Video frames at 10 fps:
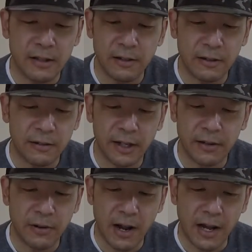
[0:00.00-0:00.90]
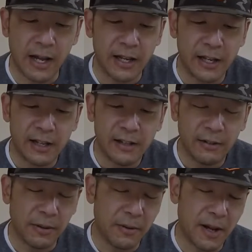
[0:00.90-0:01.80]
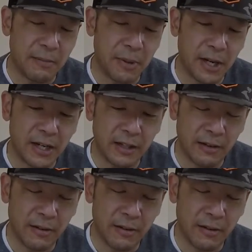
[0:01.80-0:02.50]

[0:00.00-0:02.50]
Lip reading: and they're not, or they're not biting.